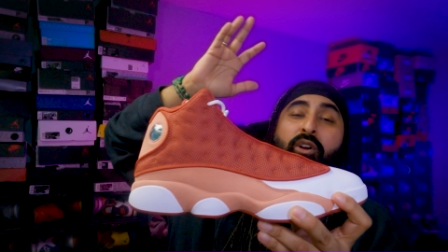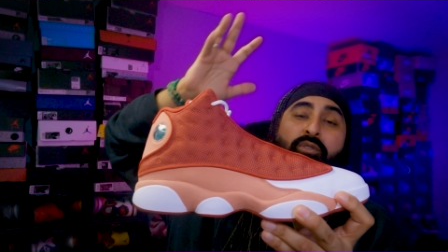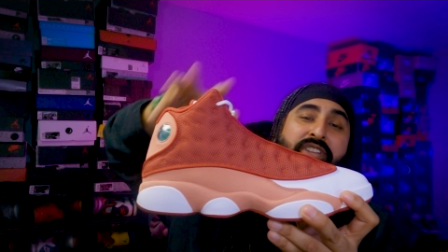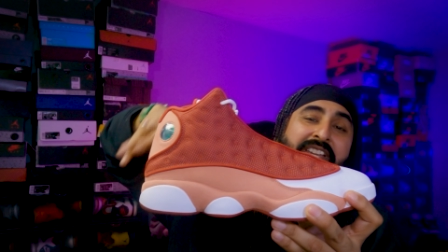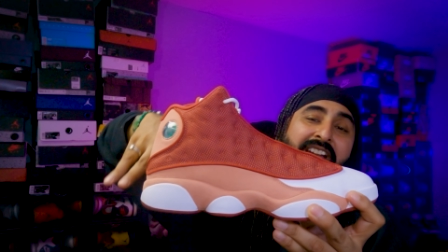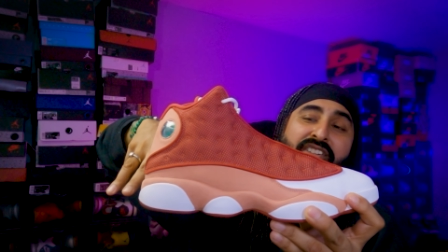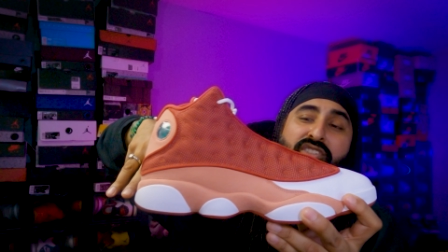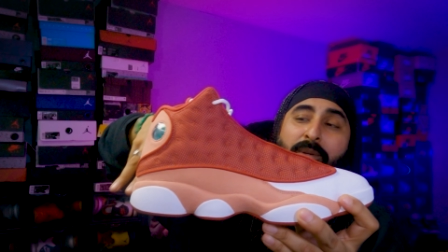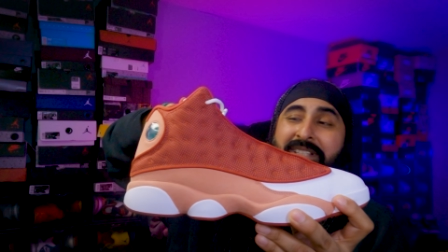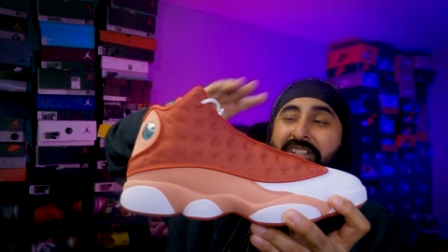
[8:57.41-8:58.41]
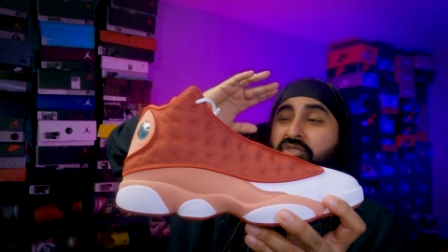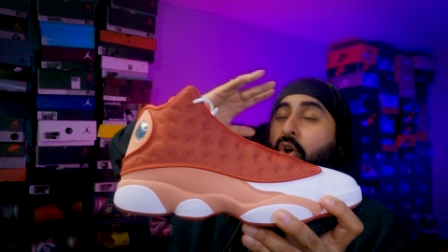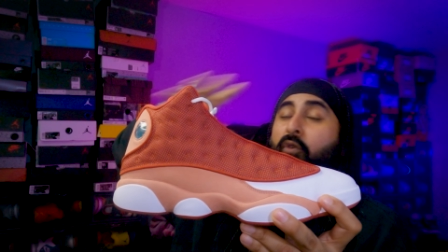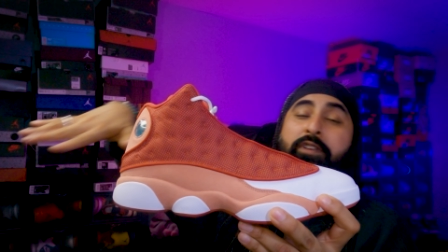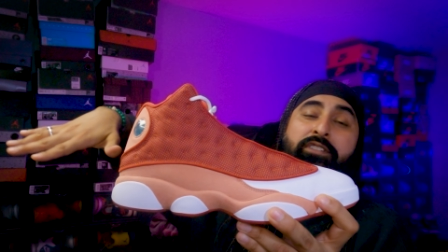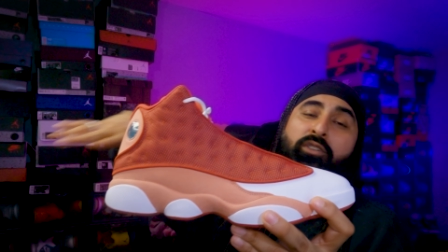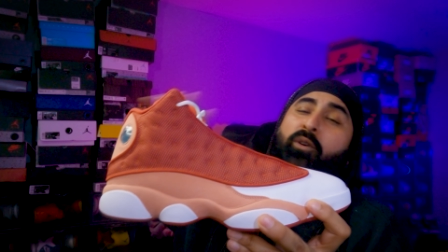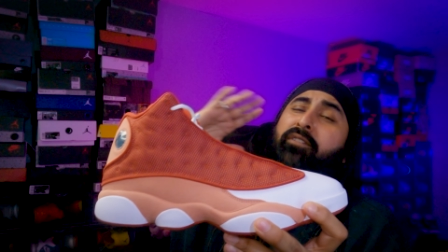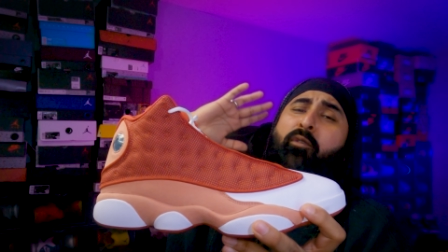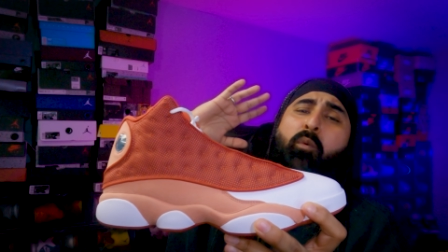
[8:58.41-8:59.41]
go and check out the shop. There's no resale.
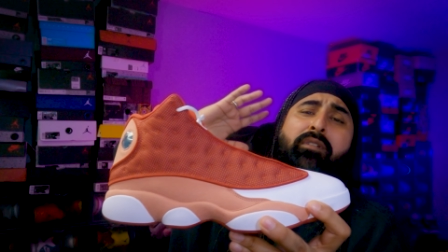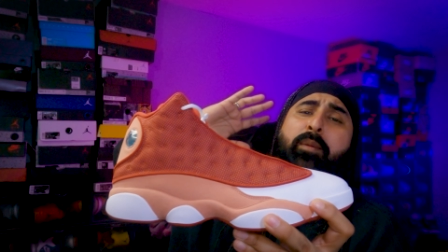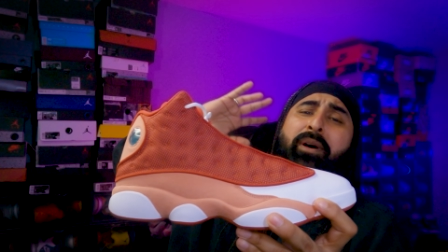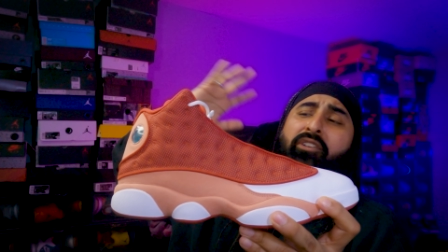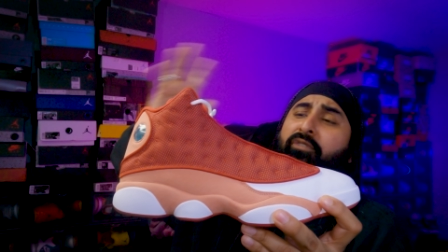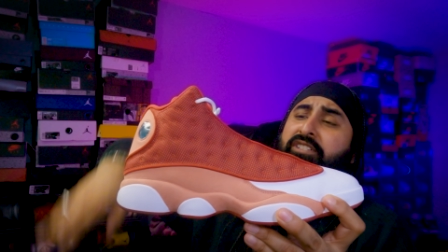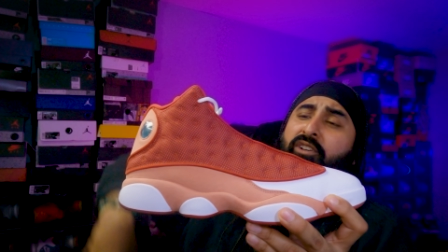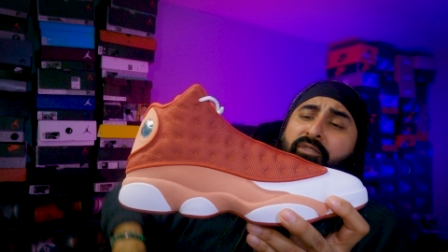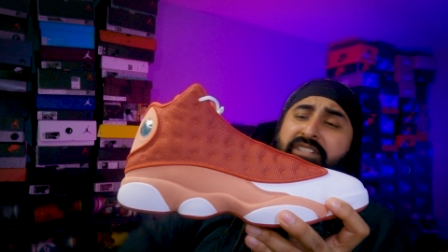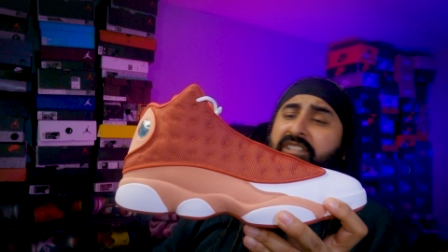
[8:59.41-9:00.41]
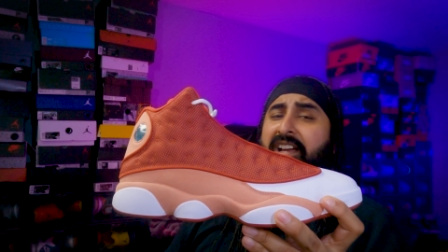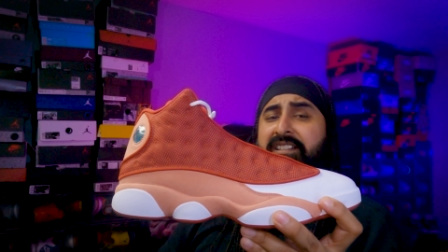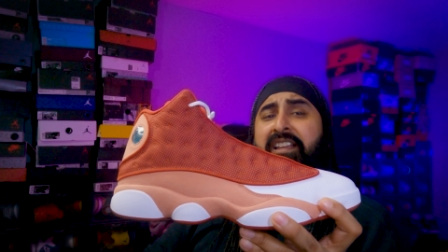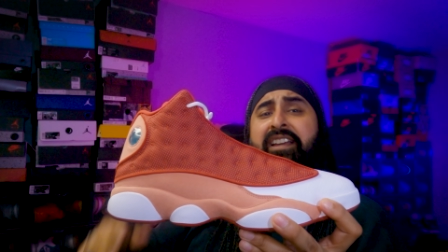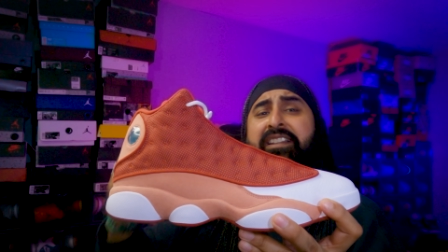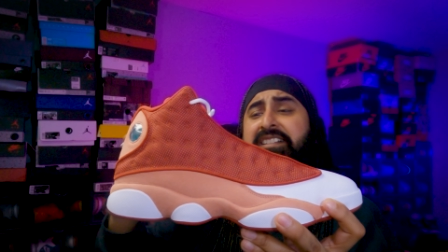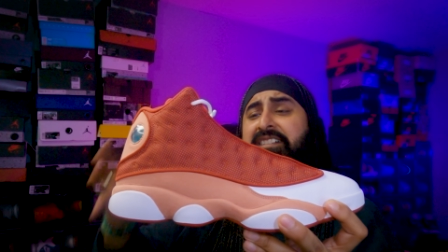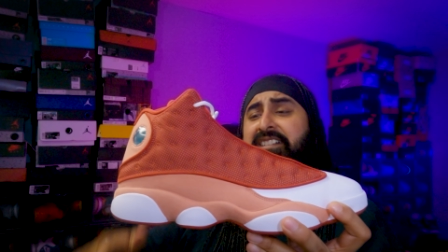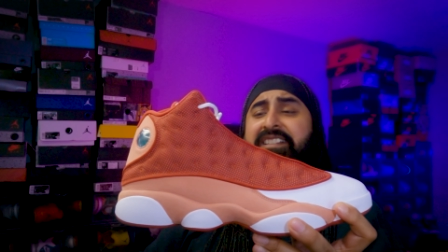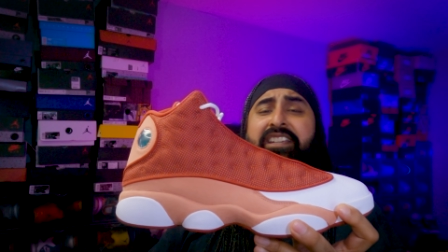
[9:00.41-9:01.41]
Don't even worry about the resale on this, guys. This
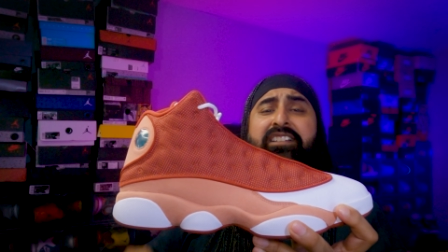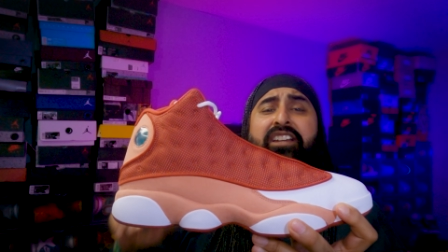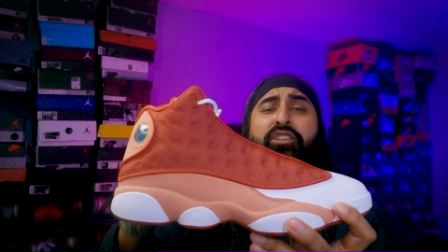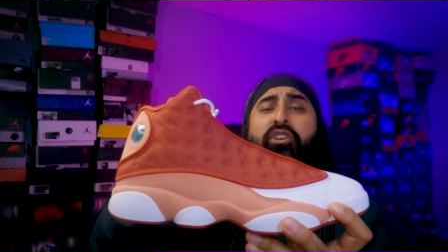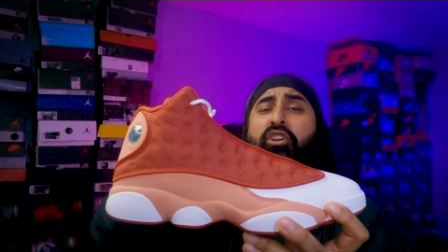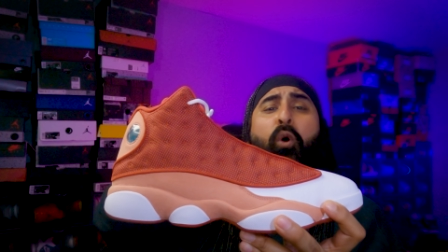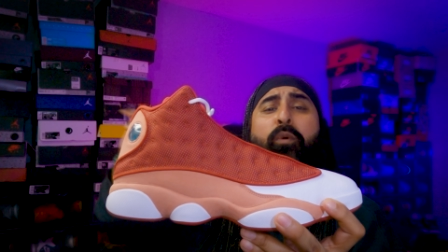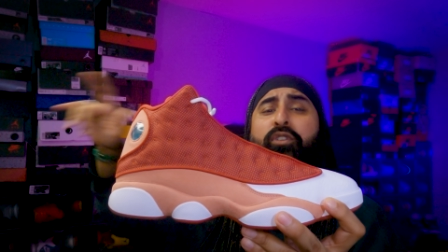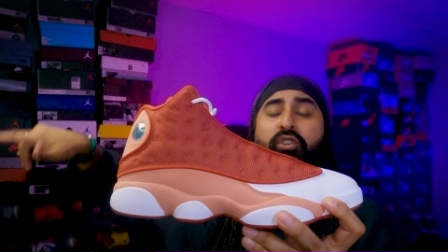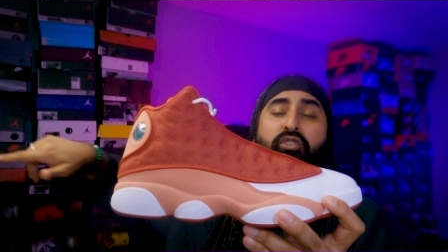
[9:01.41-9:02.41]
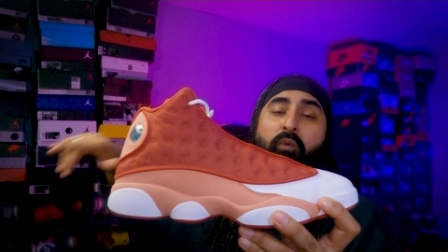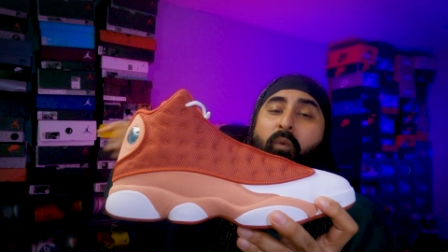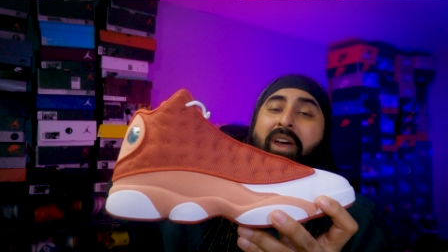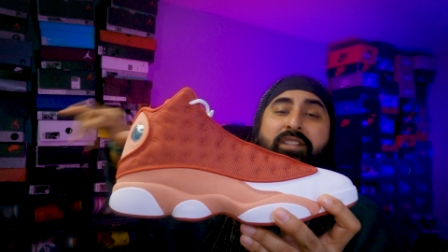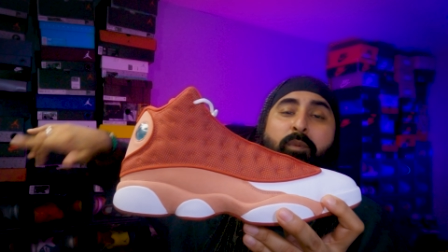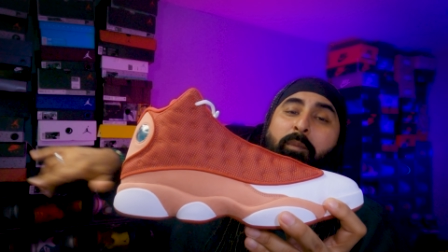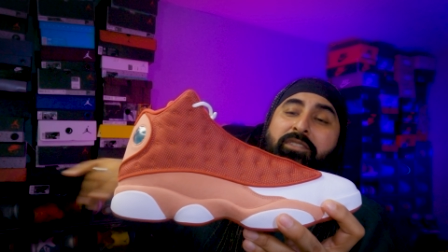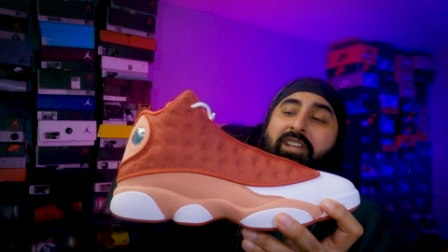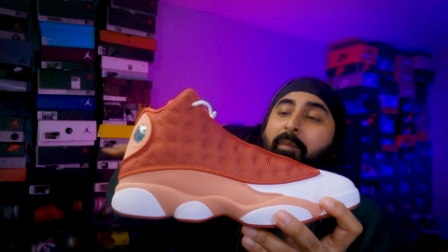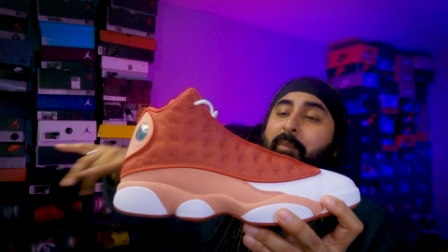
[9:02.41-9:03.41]
is a sneaker that you can go into the shop right this
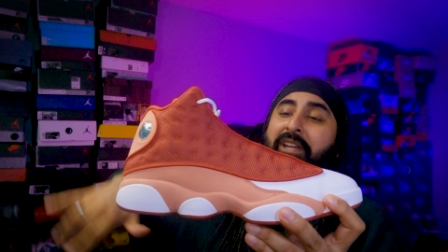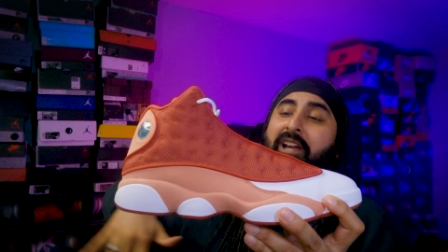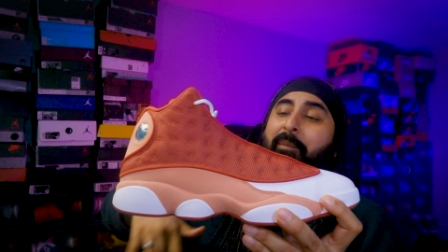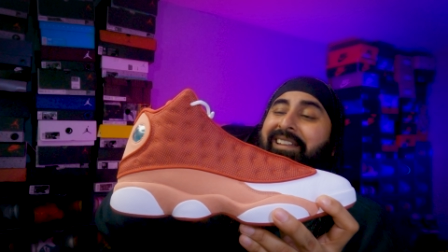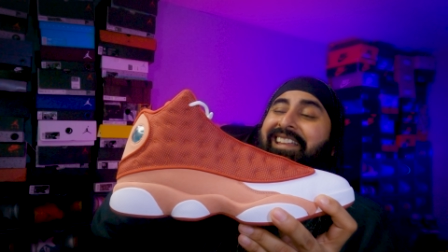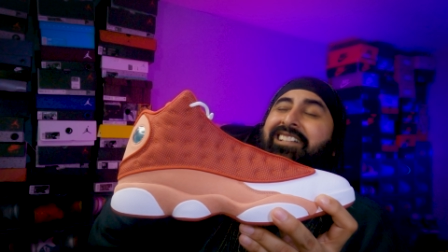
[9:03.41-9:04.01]
moment in time and pick up and